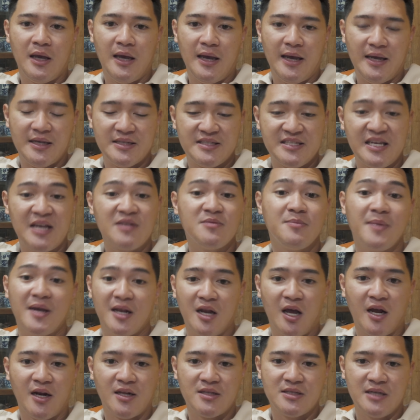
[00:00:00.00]
It saves me a
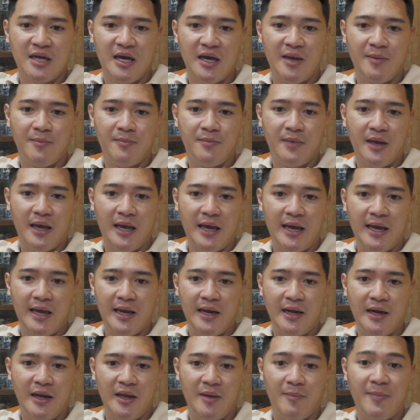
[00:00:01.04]
lot of time
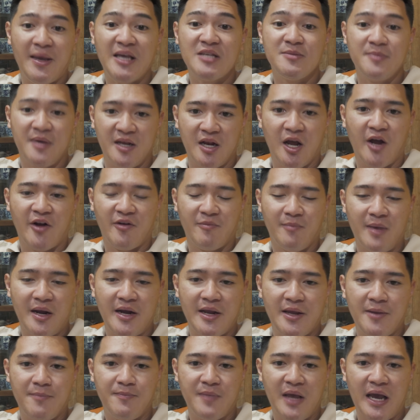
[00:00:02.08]
and it makes me a lot of money.
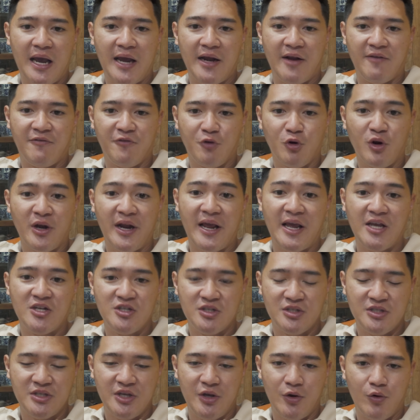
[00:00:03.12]
And if you're an
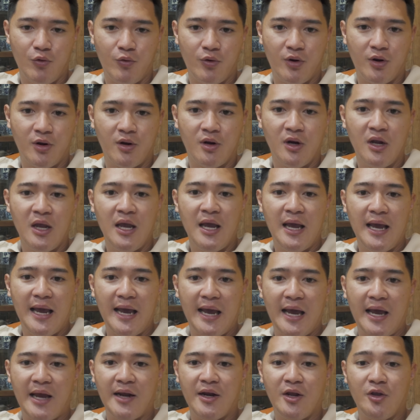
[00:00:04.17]
agency owner
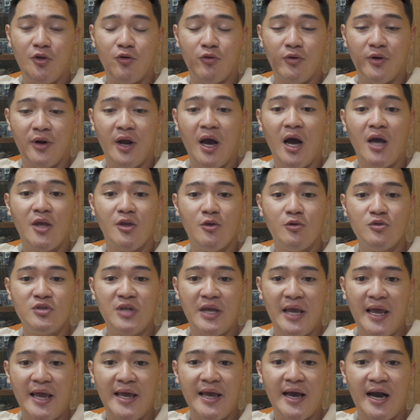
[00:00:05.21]
and you're not using
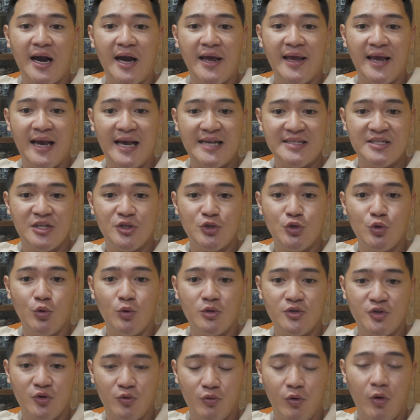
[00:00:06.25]
AI as a tool
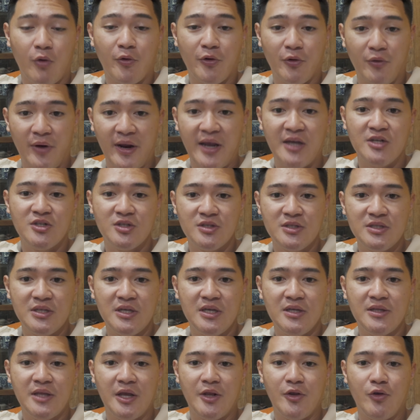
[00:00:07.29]
to grow your agency,
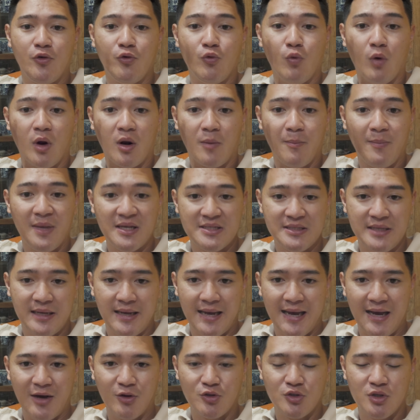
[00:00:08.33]
then you are missing
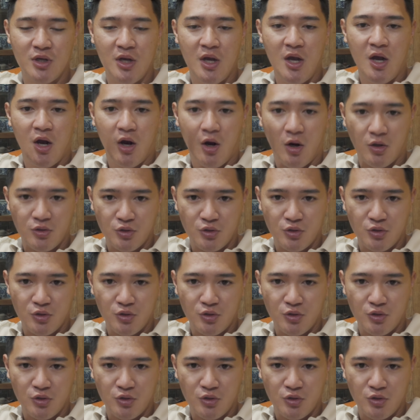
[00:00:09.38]
out on